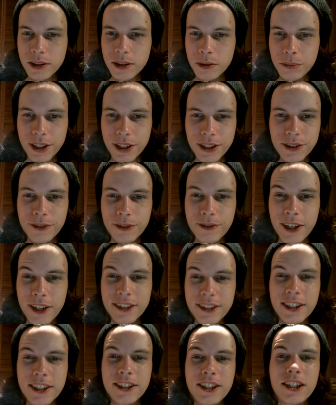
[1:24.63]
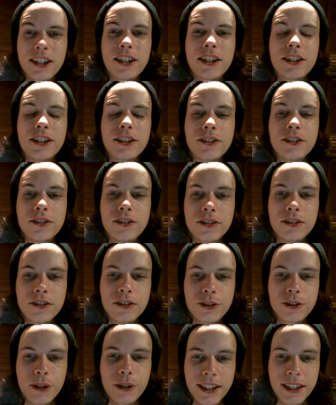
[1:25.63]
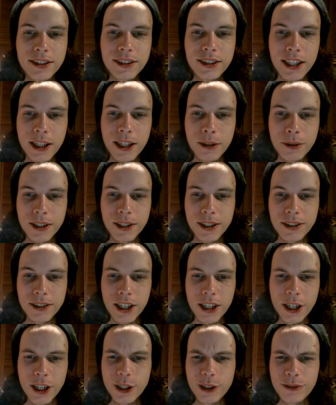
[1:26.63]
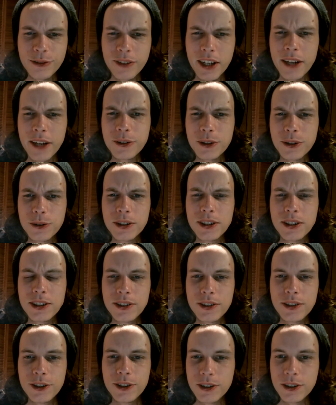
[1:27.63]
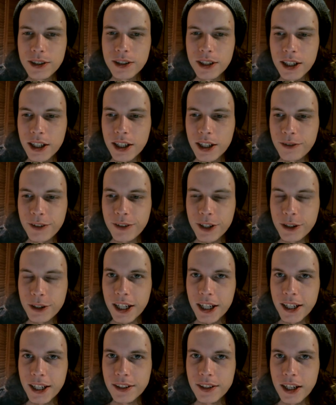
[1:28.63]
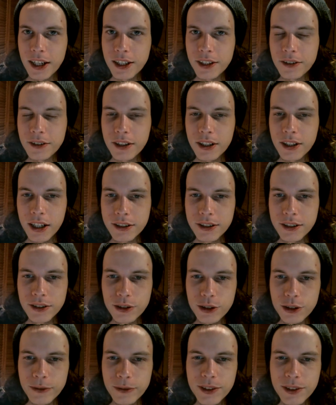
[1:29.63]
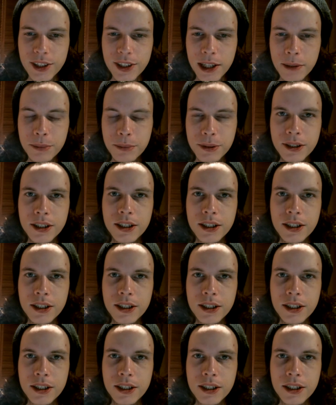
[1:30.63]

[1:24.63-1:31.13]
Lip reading: Plus the fact that the track today was 105 degrees Fahrenheit on surface temp.